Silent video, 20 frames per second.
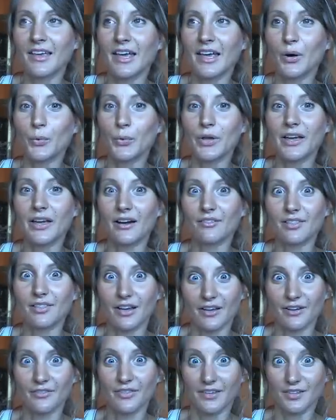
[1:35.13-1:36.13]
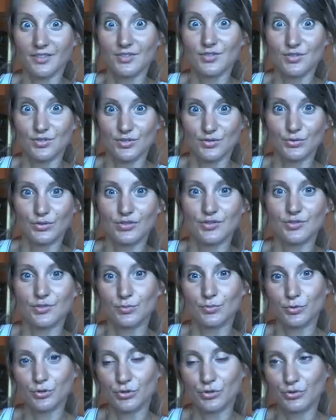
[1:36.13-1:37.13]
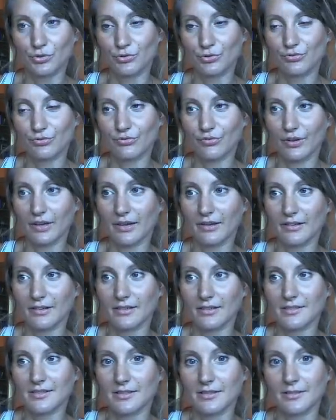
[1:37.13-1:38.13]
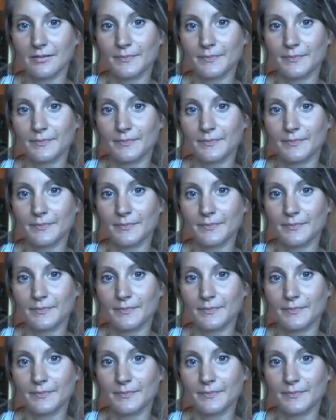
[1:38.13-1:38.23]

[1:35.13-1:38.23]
and we have a lot of things to do and to improve and